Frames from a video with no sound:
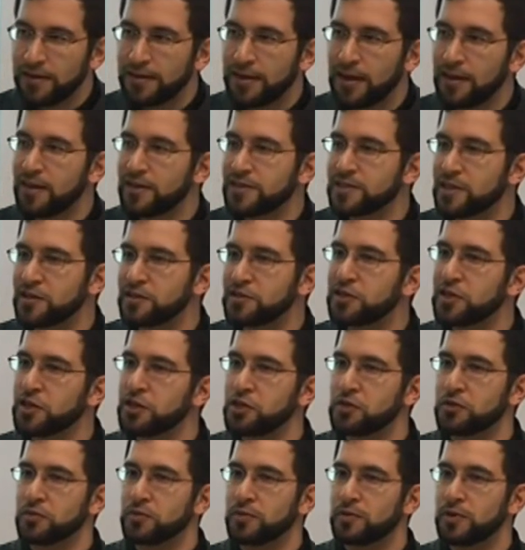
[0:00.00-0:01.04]
Now let's
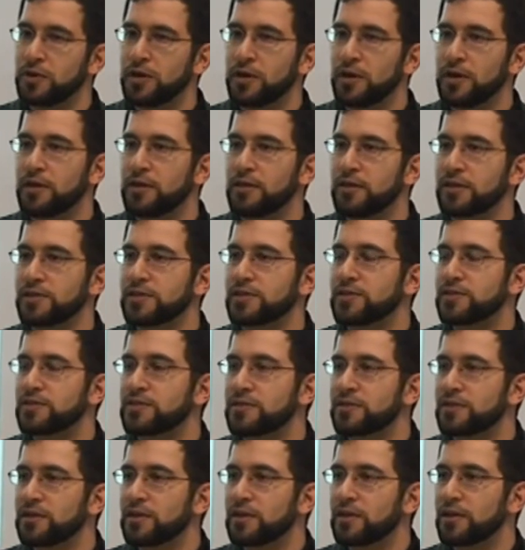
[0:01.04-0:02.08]
continue
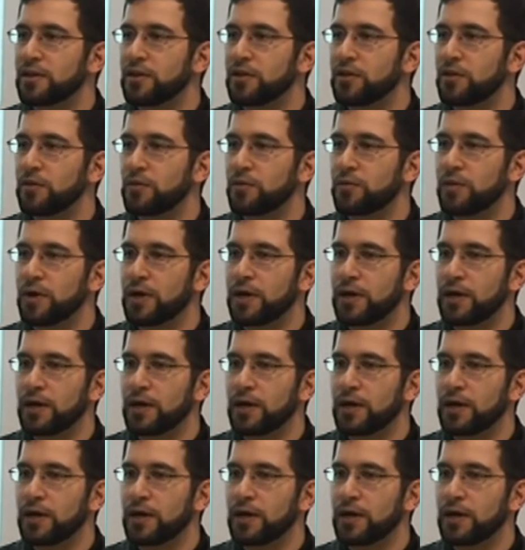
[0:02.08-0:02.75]
this, you know,